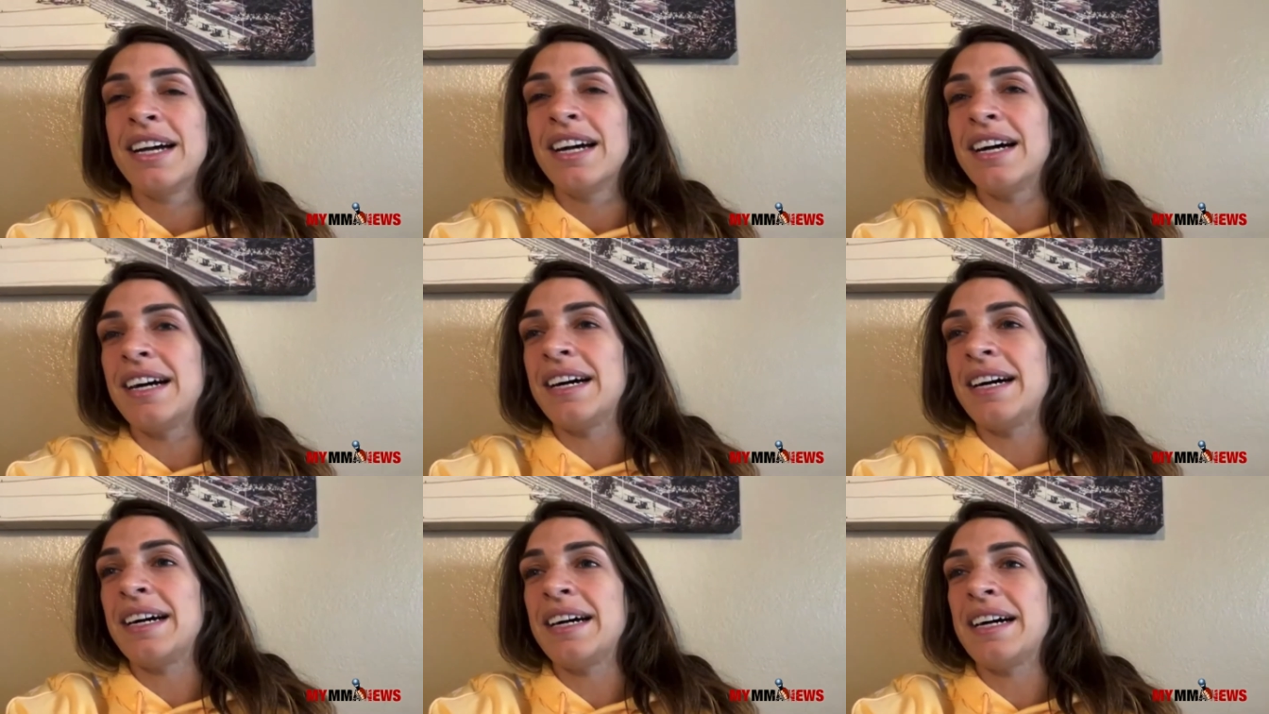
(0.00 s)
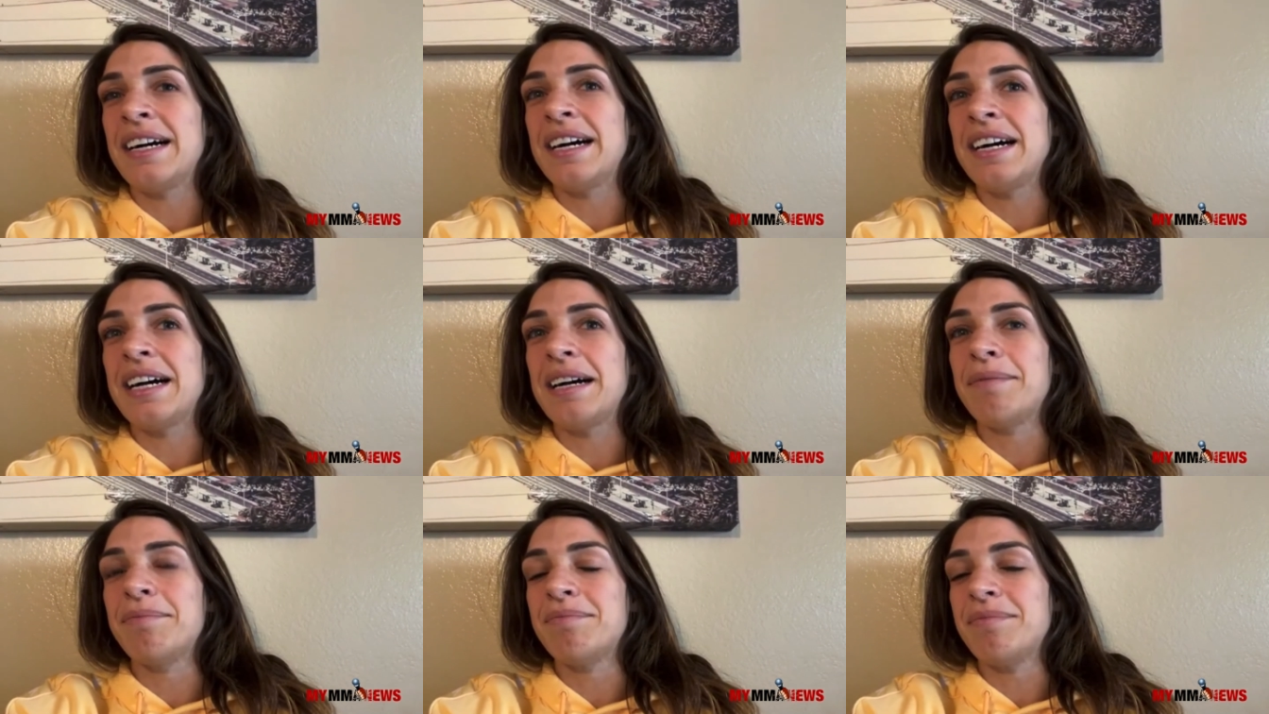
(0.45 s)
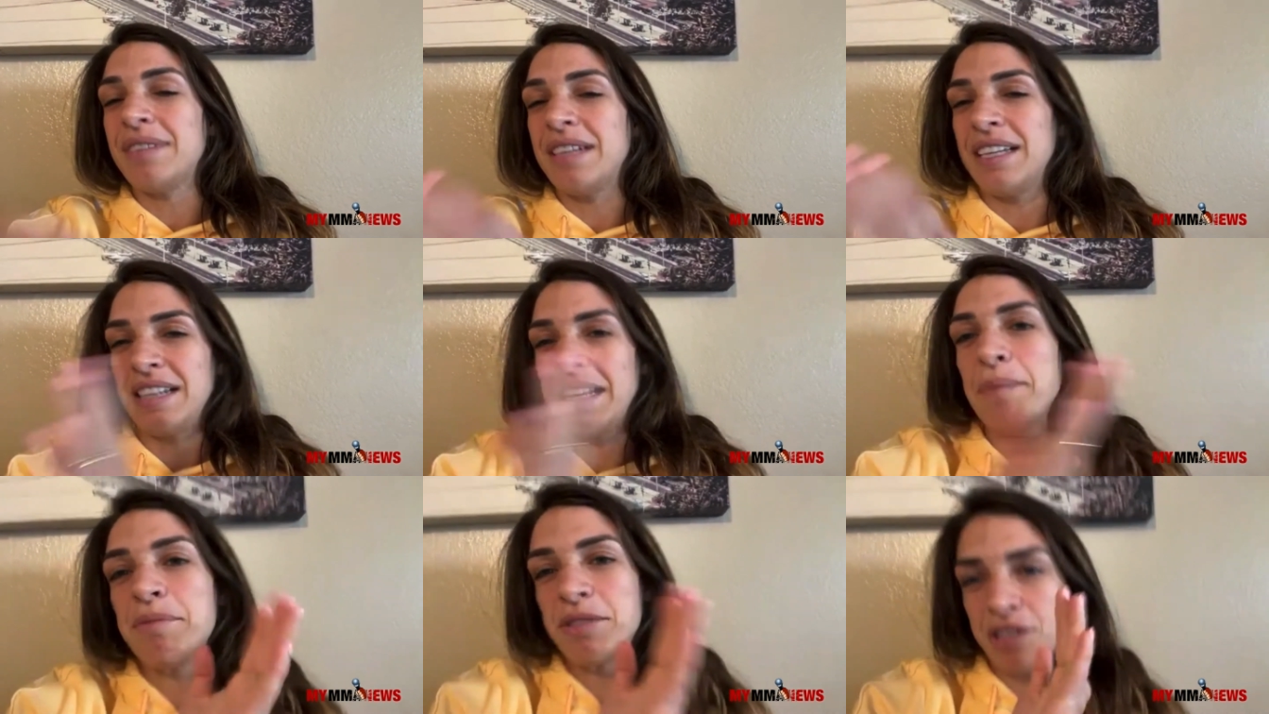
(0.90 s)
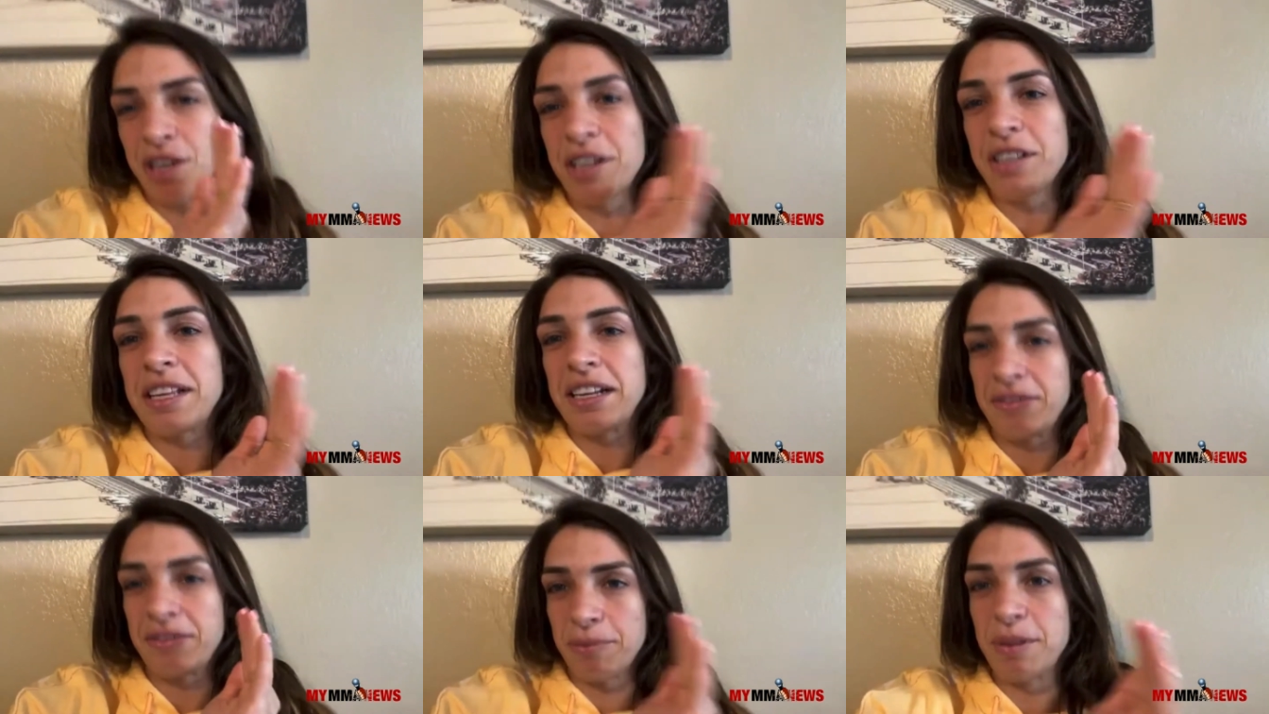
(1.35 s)
Um, and I'm starting
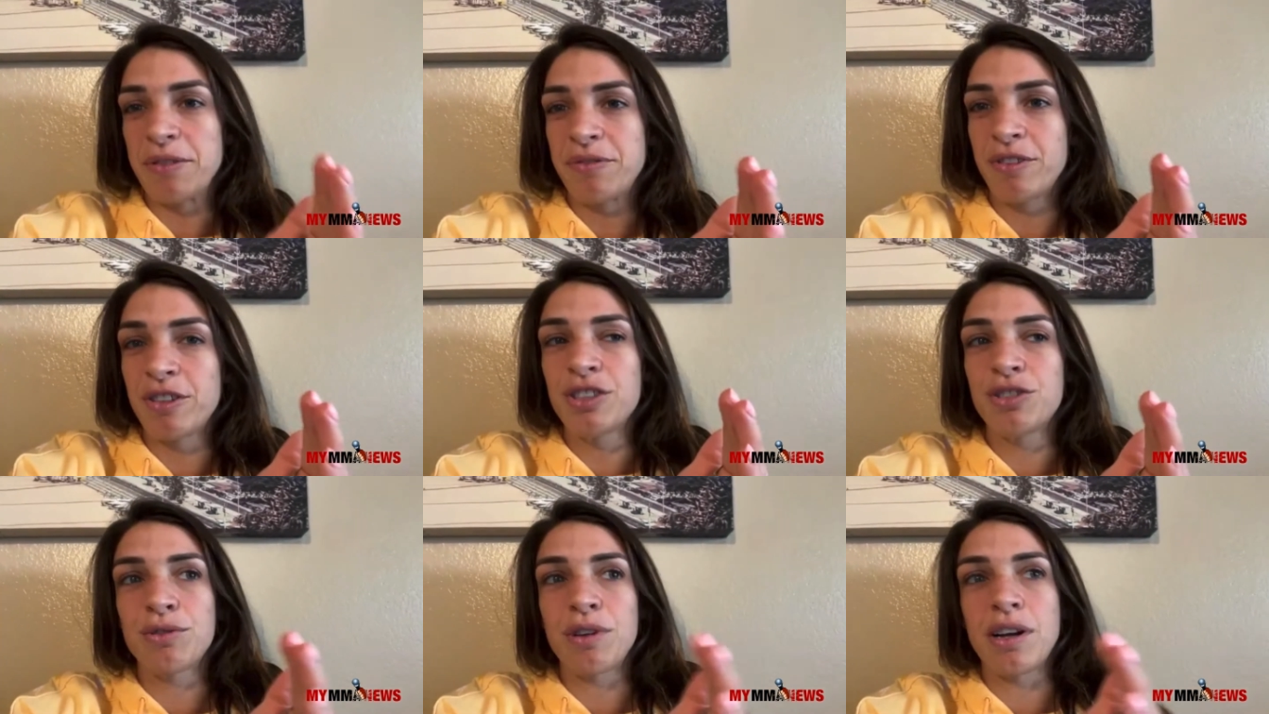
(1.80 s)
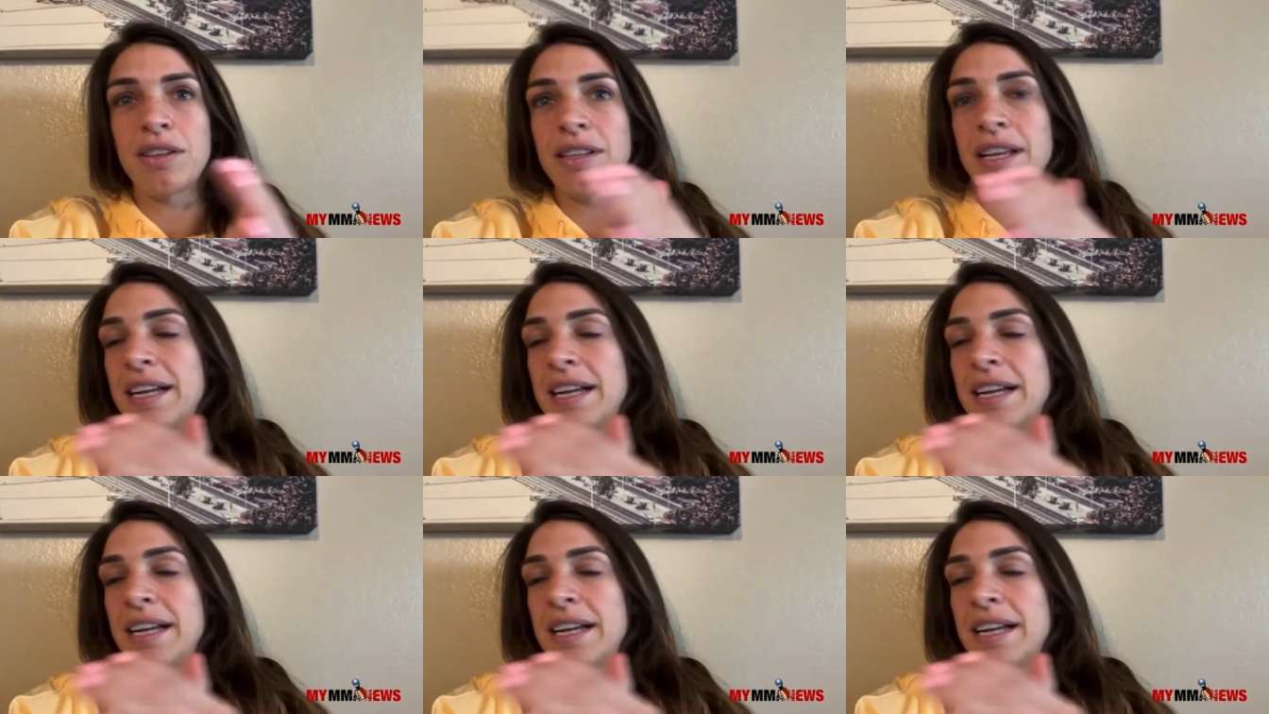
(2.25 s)
like from the first round.